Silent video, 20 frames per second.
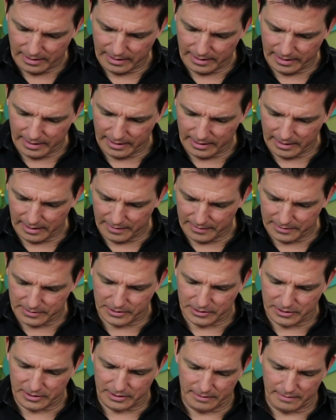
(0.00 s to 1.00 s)
And uh, this
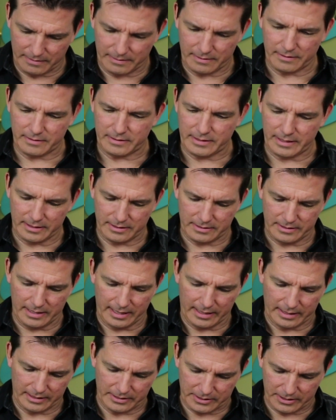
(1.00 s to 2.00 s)
10 is seconds. 10
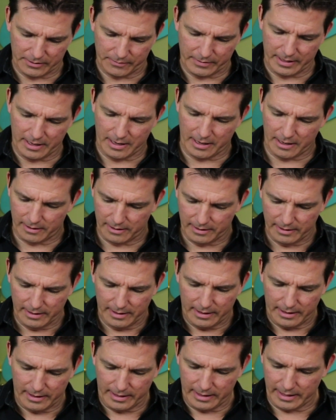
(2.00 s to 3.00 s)
seconds. Here we are.
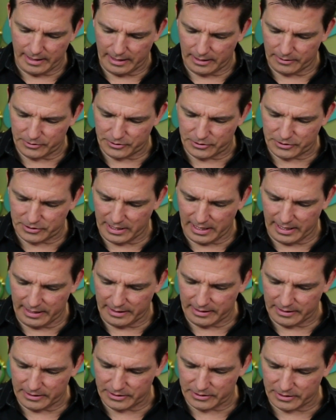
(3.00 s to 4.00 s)
And I'll just
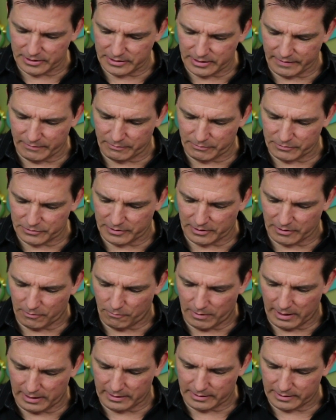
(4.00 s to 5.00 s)
sign this because everyone's going
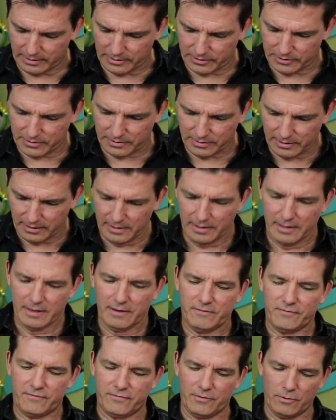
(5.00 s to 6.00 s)
to want this. Five,
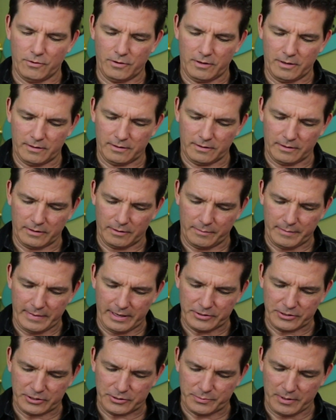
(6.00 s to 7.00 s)
four, four little
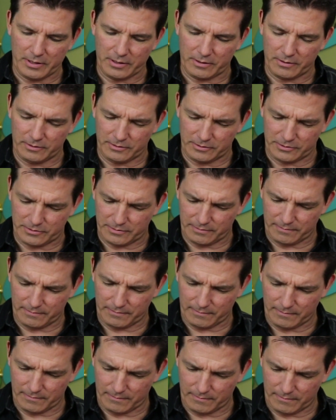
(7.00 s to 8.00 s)
magic three, sparkles.
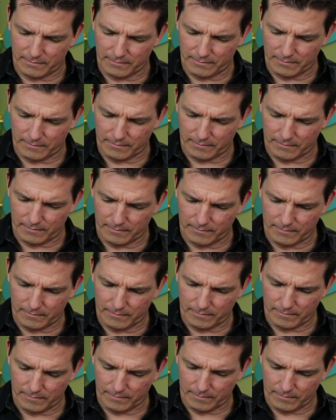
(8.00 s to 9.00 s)
Two,
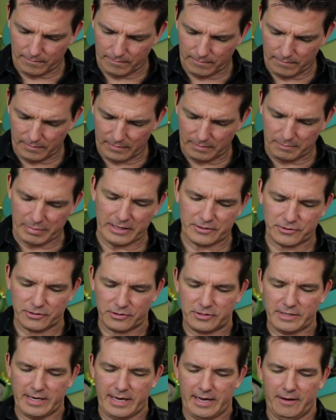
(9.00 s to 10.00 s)
one. Pencils
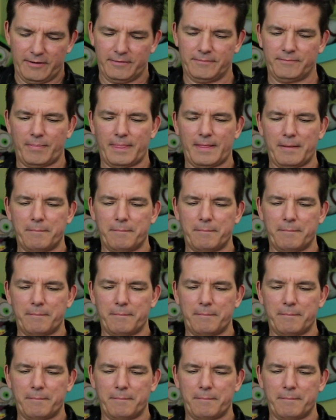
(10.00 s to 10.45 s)
down. down.